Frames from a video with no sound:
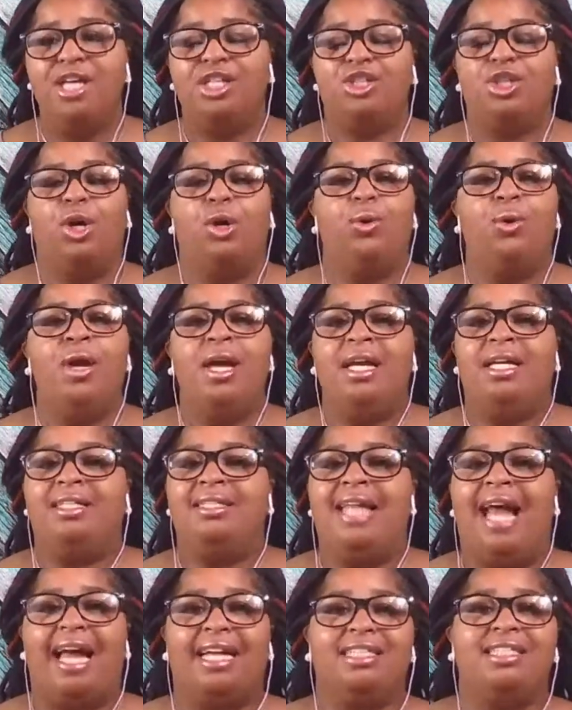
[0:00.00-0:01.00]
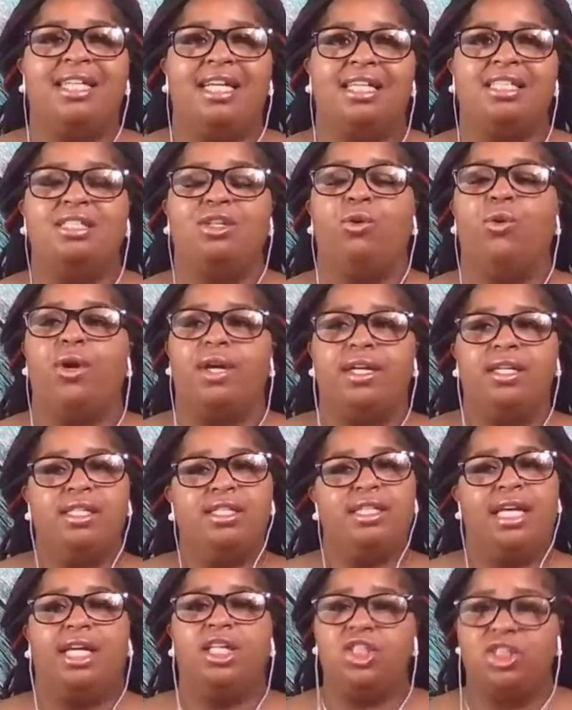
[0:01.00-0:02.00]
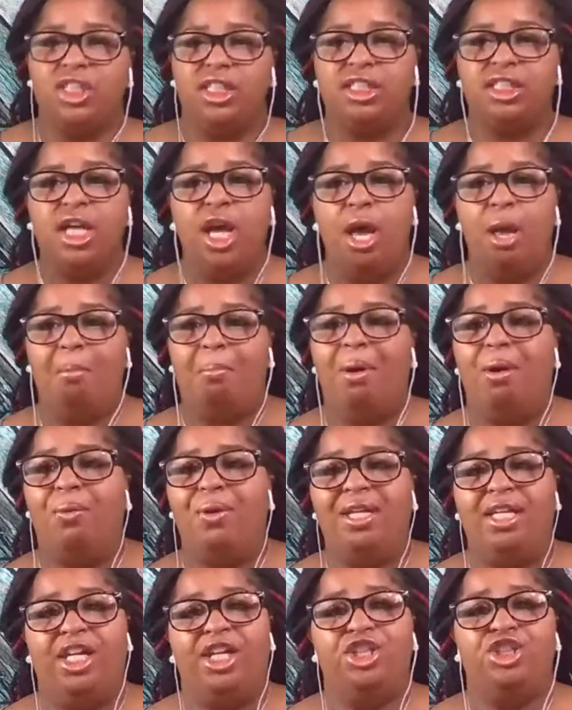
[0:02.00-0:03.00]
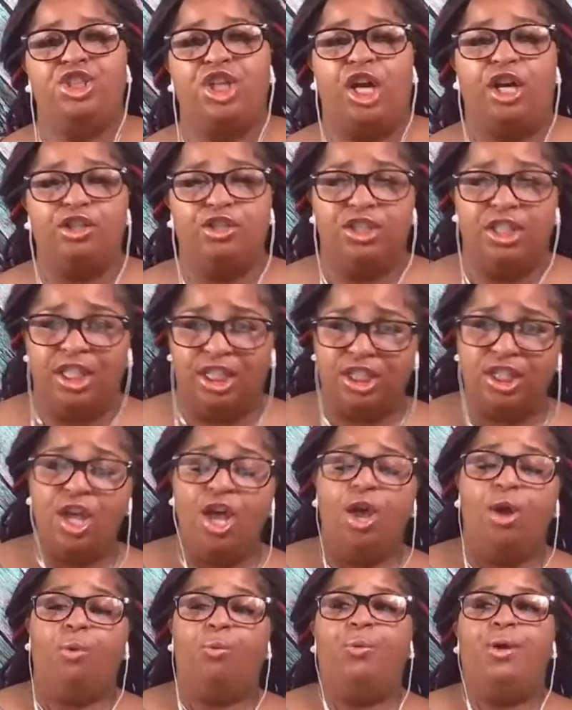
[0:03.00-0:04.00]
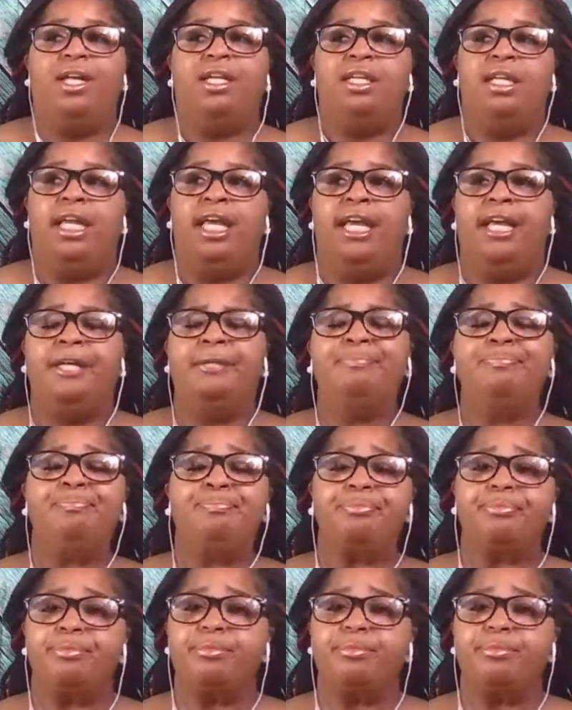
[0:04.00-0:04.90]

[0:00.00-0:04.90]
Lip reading: So not just organizations, but we need churches. We need